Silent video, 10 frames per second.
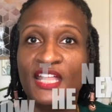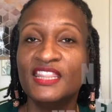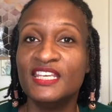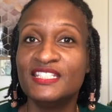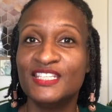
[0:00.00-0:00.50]

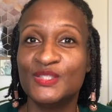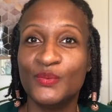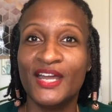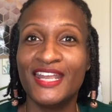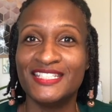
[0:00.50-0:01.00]
This is
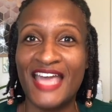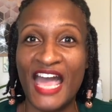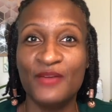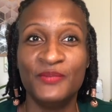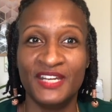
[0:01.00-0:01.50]
what is
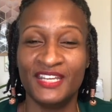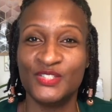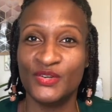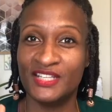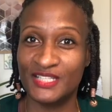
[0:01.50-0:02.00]
happening
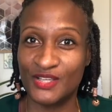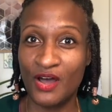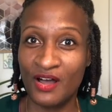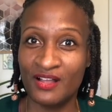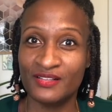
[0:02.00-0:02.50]
during these
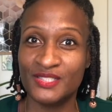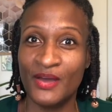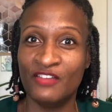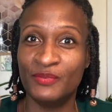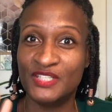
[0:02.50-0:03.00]
calls. So
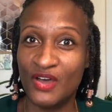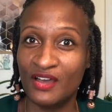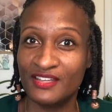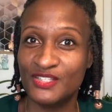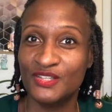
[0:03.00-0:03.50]
I've been
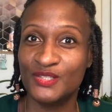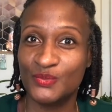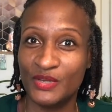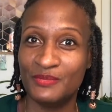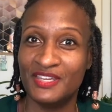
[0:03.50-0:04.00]
talking to these
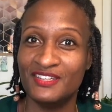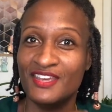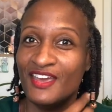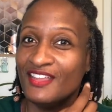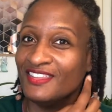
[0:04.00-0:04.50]
women,
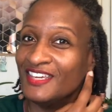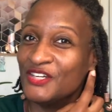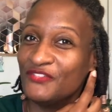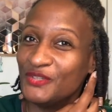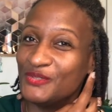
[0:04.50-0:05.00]
the
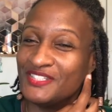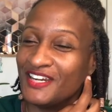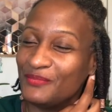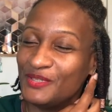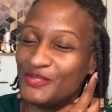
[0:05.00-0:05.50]
interviews that
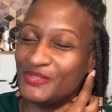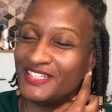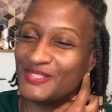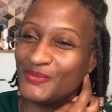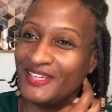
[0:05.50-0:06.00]
I've been doing
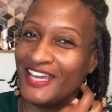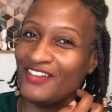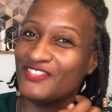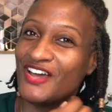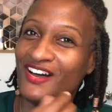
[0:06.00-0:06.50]
this week.
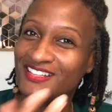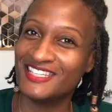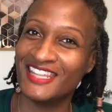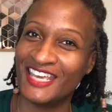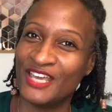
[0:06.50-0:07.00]
I've talked
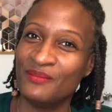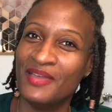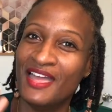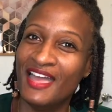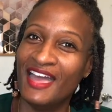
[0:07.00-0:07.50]
to them
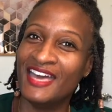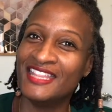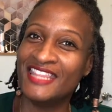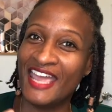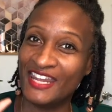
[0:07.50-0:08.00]

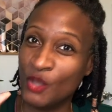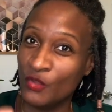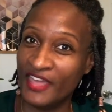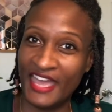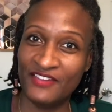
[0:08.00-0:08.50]
and they know
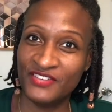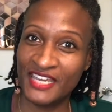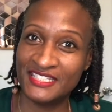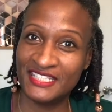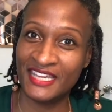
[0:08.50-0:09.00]
they have an
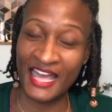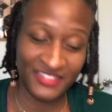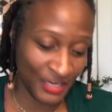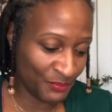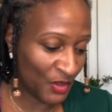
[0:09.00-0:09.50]
idea. I
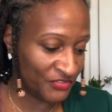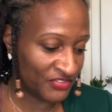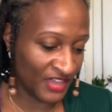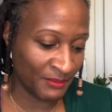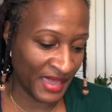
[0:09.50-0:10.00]
think both
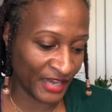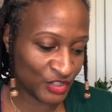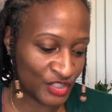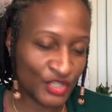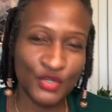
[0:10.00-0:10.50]
of them
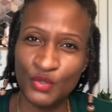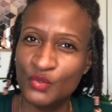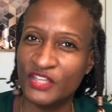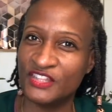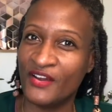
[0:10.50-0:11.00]
actually knew
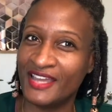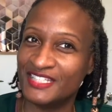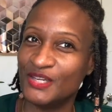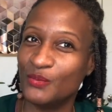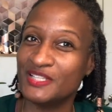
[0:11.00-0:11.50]
that their
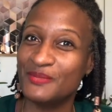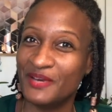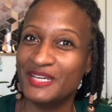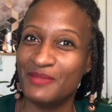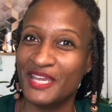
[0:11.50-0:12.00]
idea was a
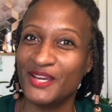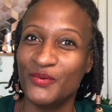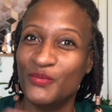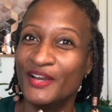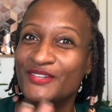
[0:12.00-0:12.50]
moneymaker.
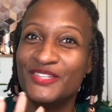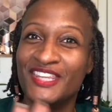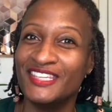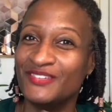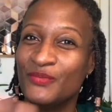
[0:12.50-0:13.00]

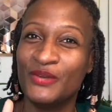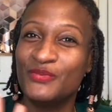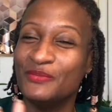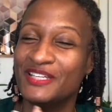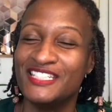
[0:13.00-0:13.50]
One
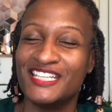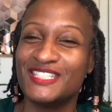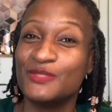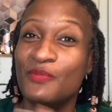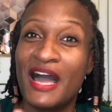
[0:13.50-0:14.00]
woman just
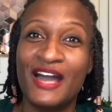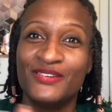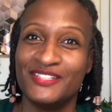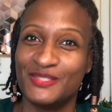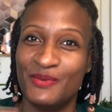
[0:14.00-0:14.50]
smiled
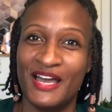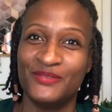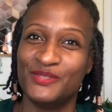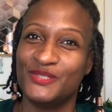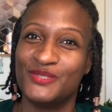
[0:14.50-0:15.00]
and smiled
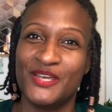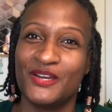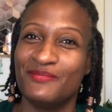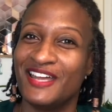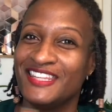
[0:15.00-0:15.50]
when she was talking
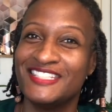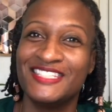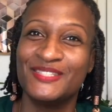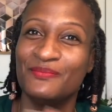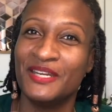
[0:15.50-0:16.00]
about it. This
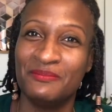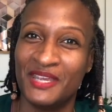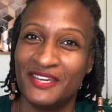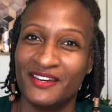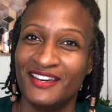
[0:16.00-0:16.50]
is a
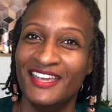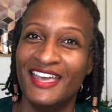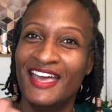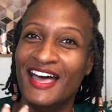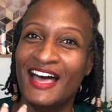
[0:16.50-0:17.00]
moneymaker.
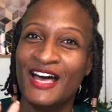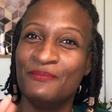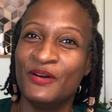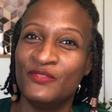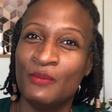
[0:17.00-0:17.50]

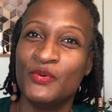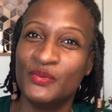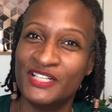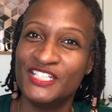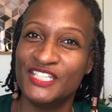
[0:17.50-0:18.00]
But number
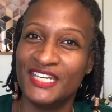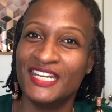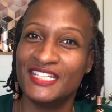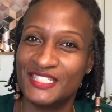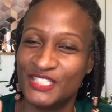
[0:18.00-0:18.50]
1,
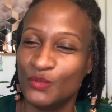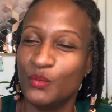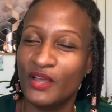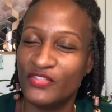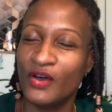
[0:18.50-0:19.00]

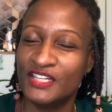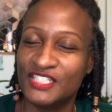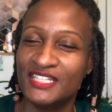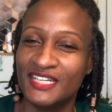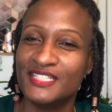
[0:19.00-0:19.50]
thought she
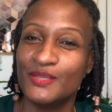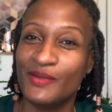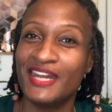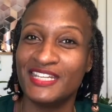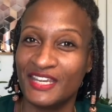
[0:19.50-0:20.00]
needed
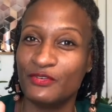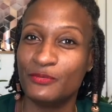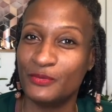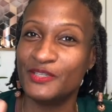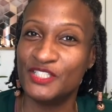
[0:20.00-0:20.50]
somebody to give her
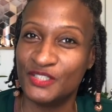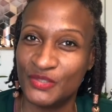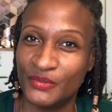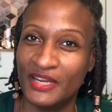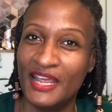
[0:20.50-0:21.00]
permission to
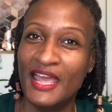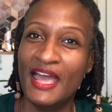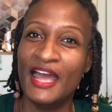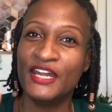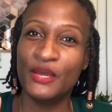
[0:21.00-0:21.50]
do it.
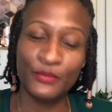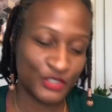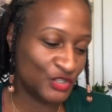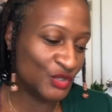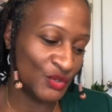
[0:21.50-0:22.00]
And number
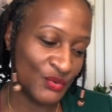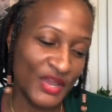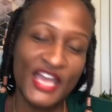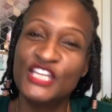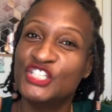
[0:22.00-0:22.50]
2,
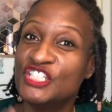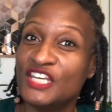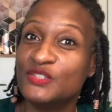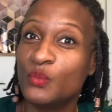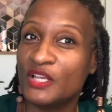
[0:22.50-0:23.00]
she
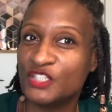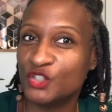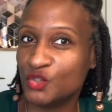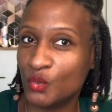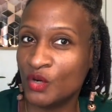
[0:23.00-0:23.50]
just wasn't
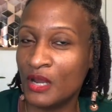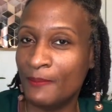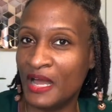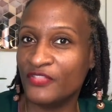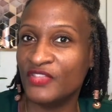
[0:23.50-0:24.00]
sure
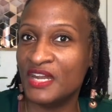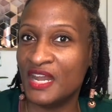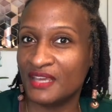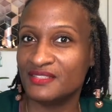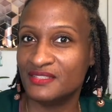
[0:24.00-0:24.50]
about the
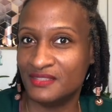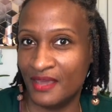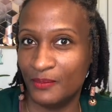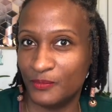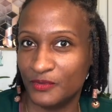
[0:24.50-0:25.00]
next
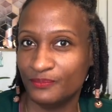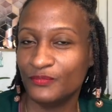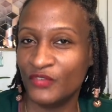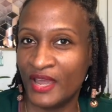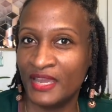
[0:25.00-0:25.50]
step,
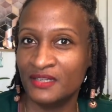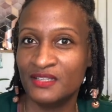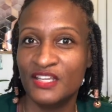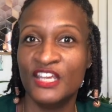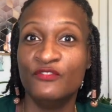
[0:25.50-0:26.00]
right?
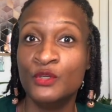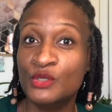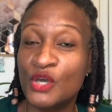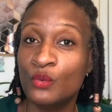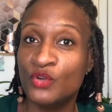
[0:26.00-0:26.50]
if you
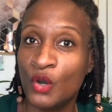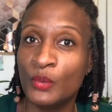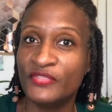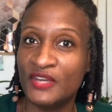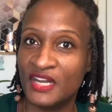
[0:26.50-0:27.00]
don't know
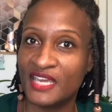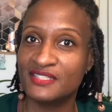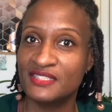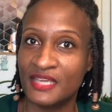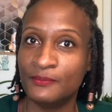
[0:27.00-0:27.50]
what the next
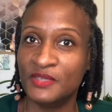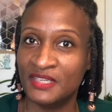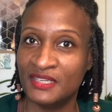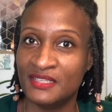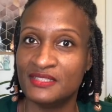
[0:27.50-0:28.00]
step
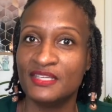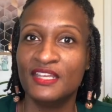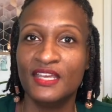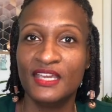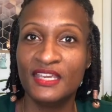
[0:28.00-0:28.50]
is,
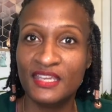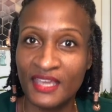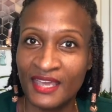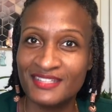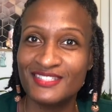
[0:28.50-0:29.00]

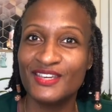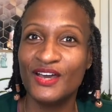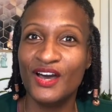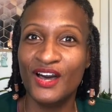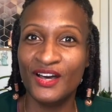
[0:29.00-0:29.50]
get
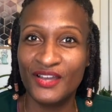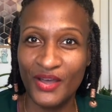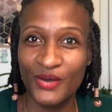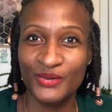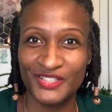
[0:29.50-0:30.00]
a
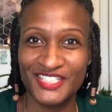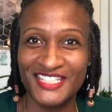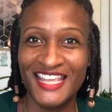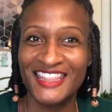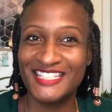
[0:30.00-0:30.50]
coach.
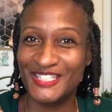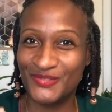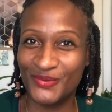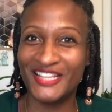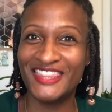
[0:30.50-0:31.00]
This is
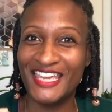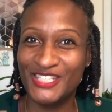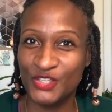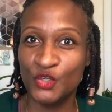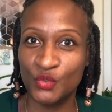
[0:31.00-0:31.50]
what they
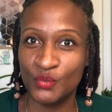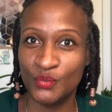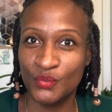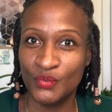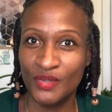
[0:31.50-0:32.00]
do,
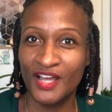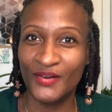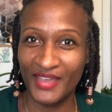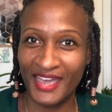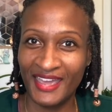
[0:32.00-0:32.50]

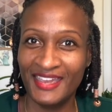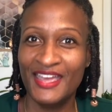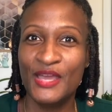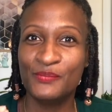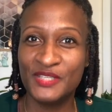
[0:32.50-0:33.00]
okay?
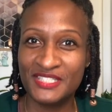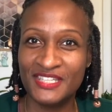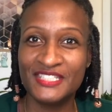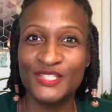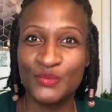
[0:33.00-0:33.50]

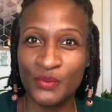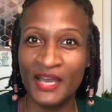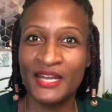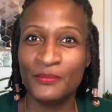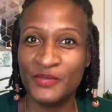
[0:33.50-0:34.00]
This is
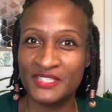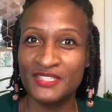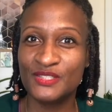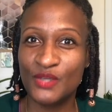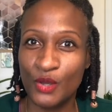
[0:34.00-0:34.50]
what a
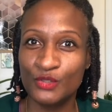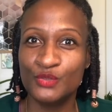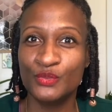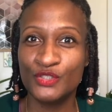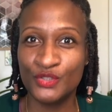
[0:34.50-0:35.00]
business coach
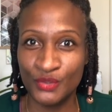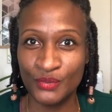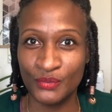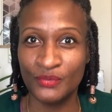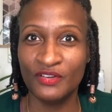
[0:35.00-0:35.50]
will
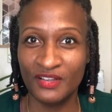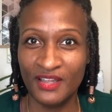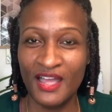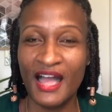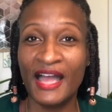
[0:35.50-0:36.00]
do.
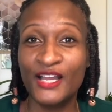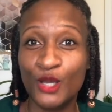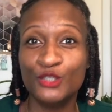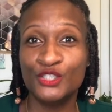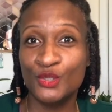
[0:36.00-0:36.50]
I
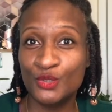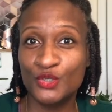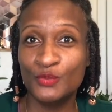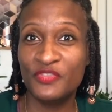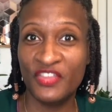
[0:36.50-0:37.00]
coach
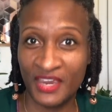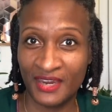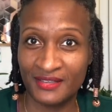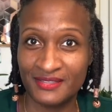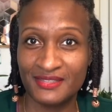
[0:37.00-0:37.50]
YouTube
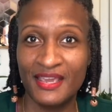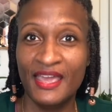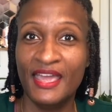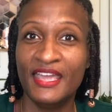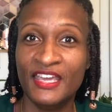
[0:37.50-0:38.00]
things.
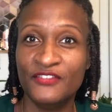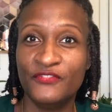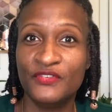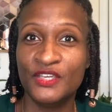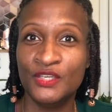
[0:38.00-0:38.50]
If
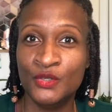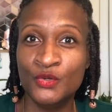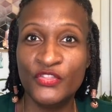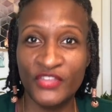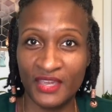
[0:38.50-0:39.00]

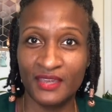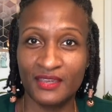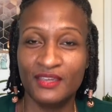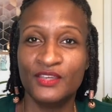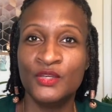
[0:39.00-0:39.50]
you
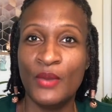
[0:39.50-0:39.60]
think you